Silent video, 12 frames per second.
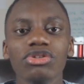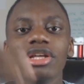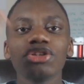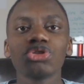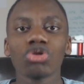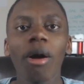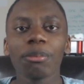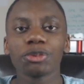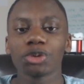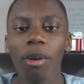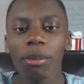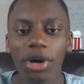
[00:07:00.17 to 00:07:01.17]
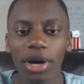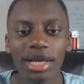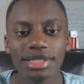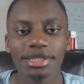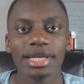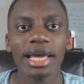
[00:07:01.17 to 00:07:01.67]
the top
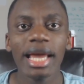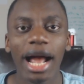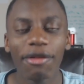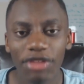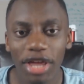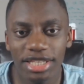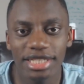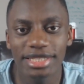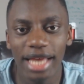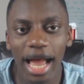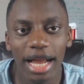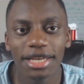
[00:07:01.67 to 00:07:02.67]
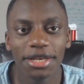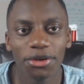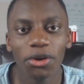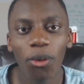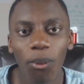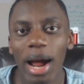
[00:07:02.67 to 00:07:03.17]
guns. And that's exactly
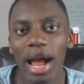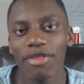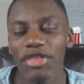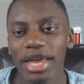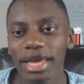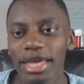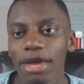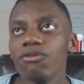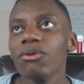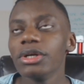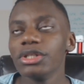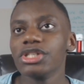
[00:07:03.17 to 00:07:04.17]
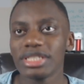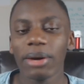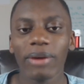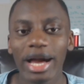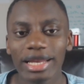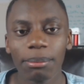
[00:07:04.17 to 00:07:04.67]
why I think if we're to
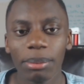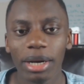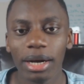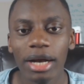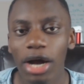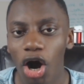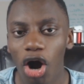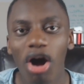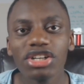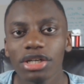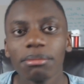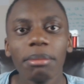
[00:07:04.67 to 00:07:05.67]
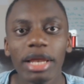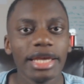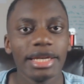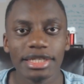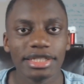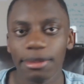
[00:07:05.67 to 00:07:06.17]
sell Alaba, 100
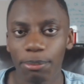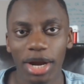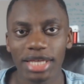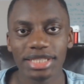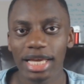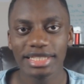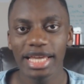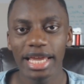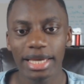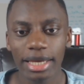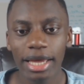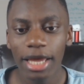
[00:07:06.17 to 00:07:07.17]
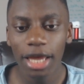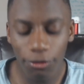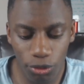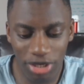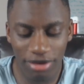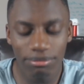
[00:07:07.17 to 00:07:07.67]
million is the price I take. If
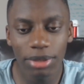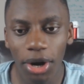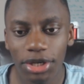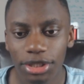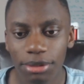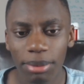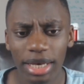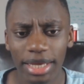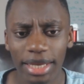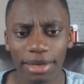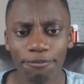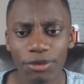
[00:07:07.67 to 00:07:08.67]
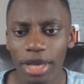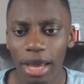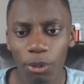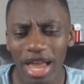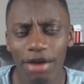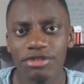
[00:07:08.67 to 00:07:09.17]
you give me 100 million,
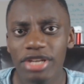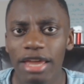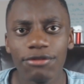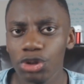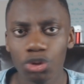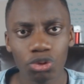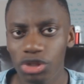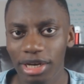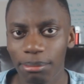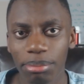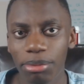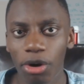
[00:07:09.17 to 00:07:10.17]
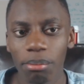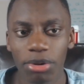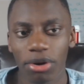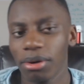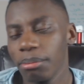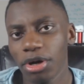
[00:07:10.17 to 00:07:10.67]
we have Davies, who's going to be
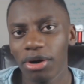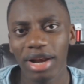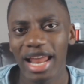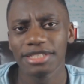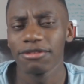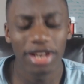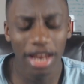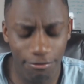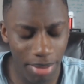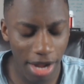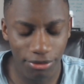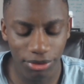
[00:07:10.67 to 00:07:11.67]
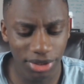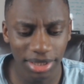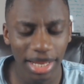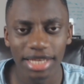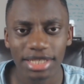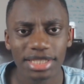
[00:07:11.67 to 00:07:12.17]
our left back for the
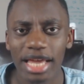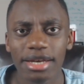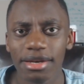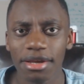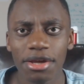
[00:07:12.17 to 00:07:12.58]
next 10,